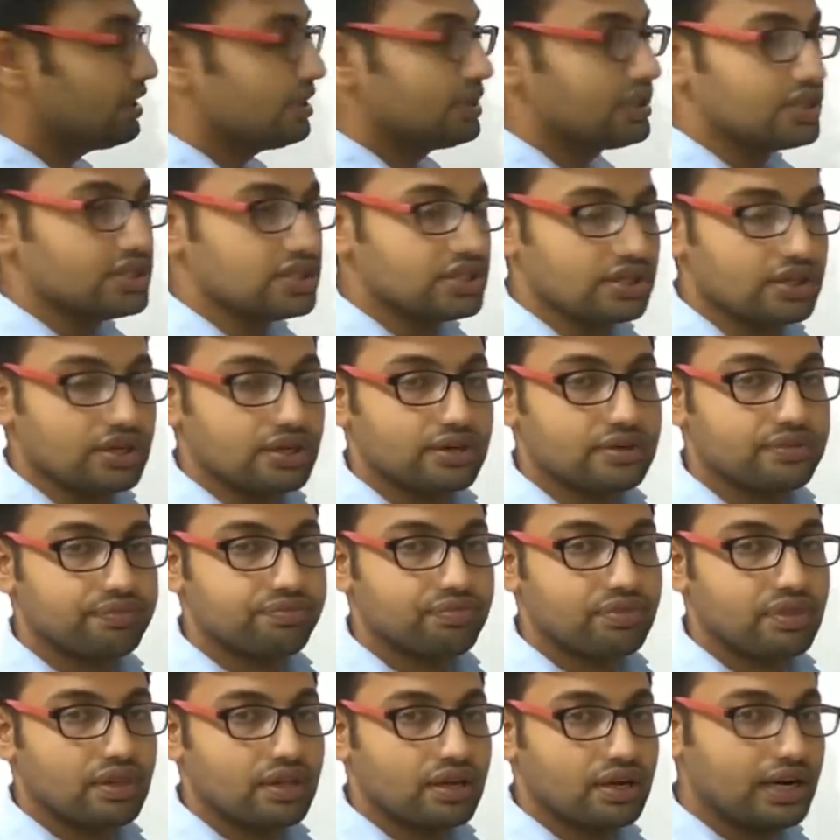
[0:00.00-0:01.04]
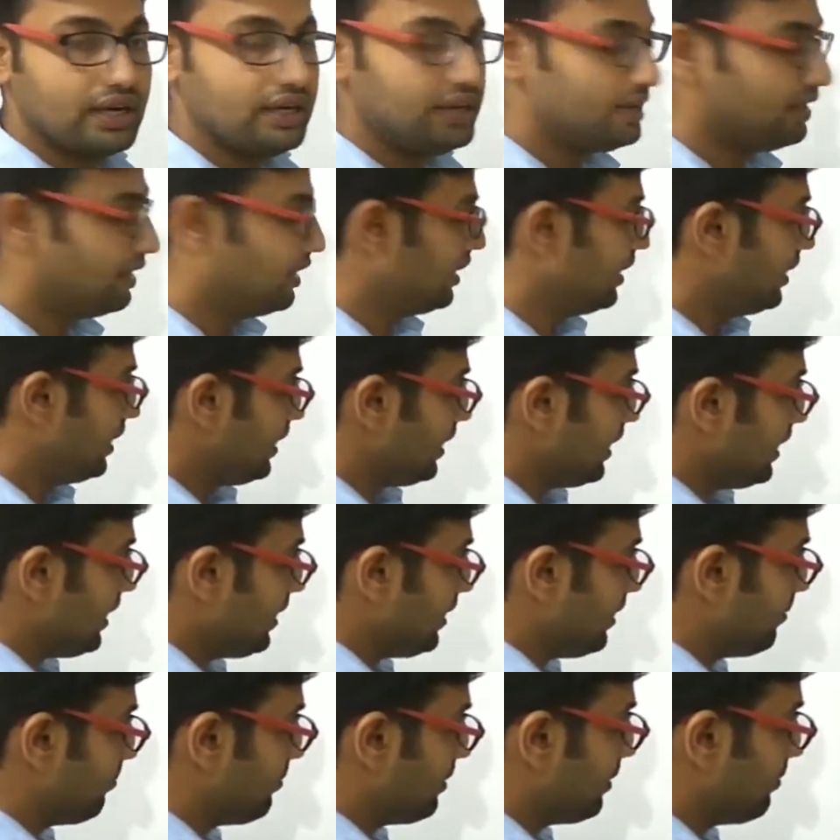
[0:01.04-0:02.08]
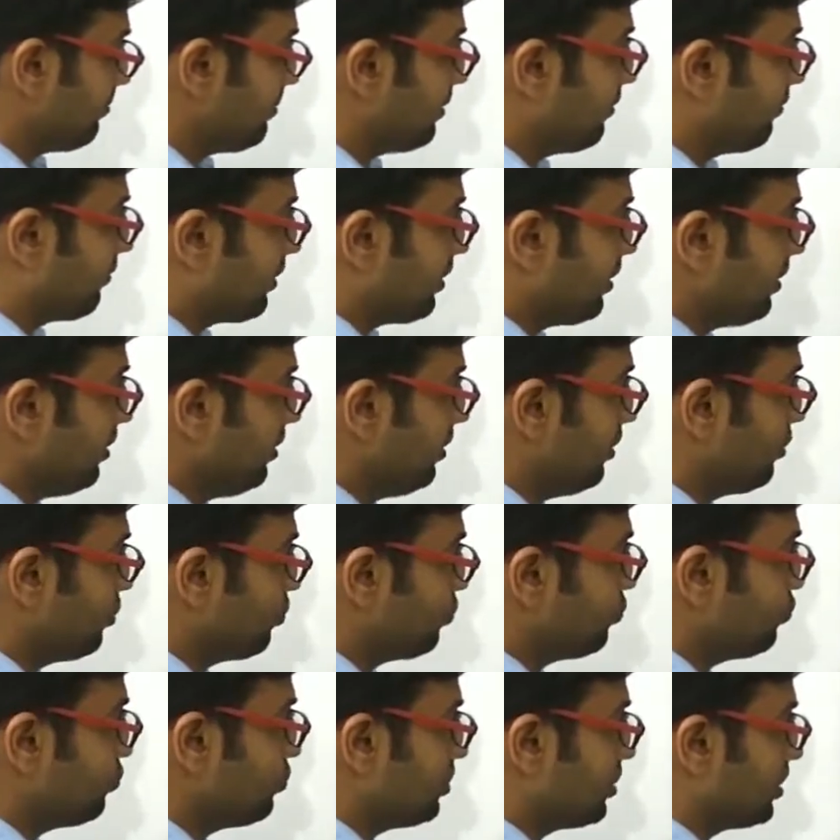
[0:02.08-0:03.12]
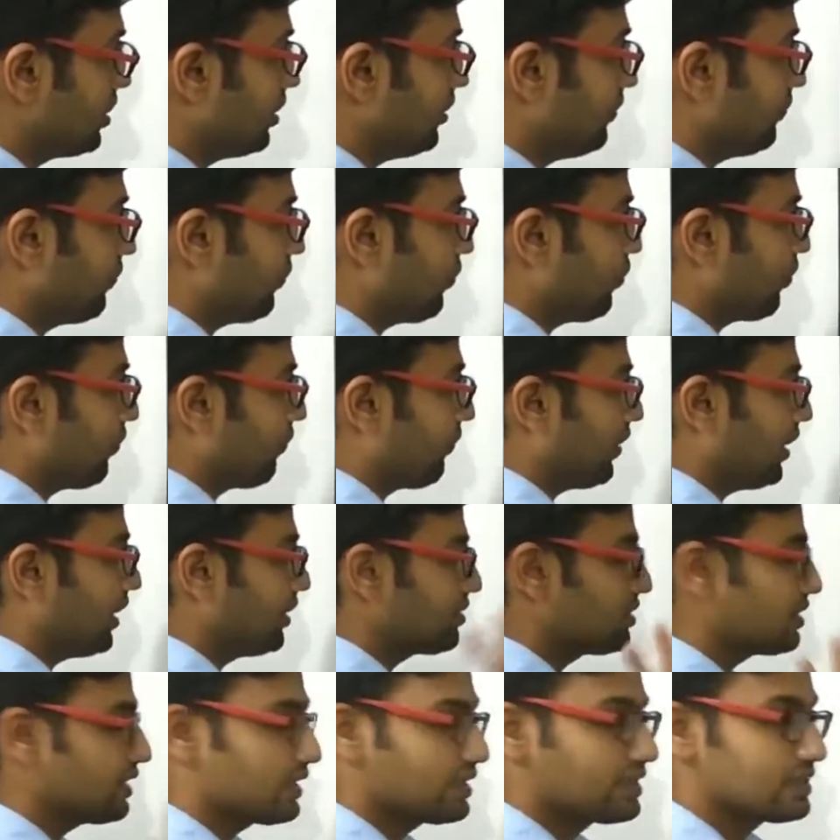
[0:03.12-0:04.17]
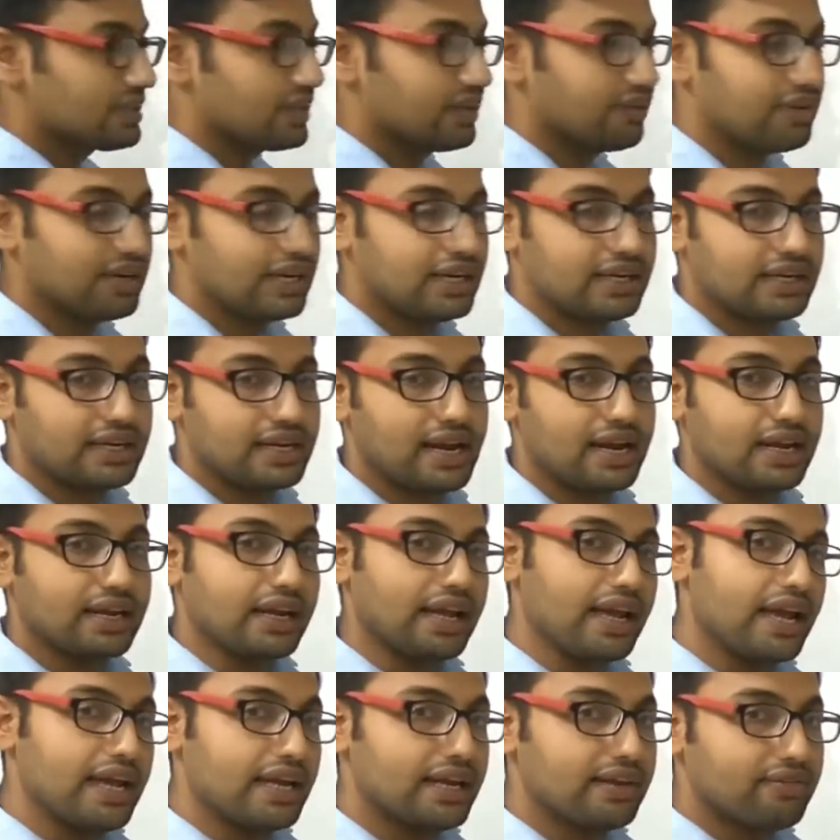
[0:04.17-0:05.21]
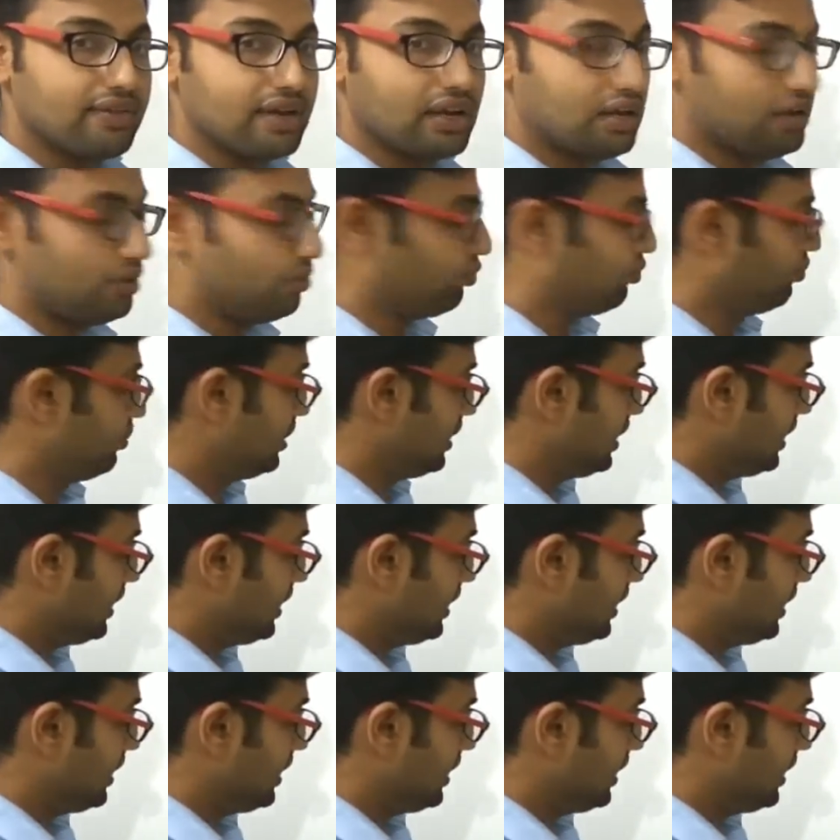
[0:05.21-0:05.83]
integer, right? A may be 1, 2, 3, 4, 5, 6, 7, 8, 9, any value.